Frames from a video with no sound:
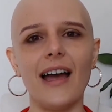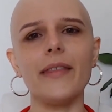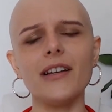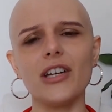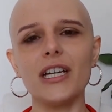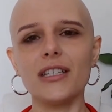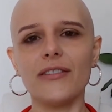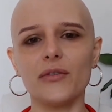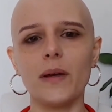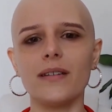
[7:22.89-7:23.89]
And that changed
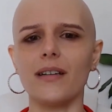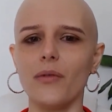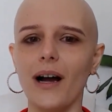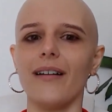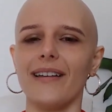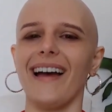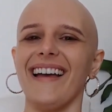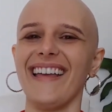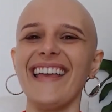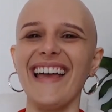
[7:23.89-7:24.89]
things for me. I was like, wow, yeah,
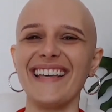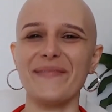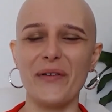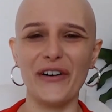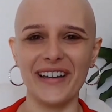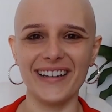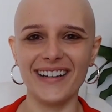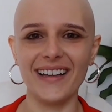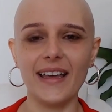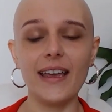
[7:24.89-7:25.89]
he has a point.
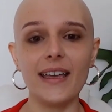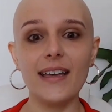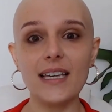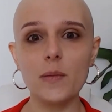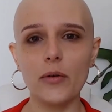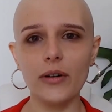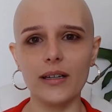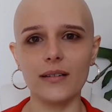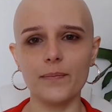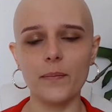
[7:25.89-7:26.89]
He has a
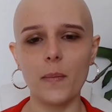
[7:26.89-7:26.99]
point.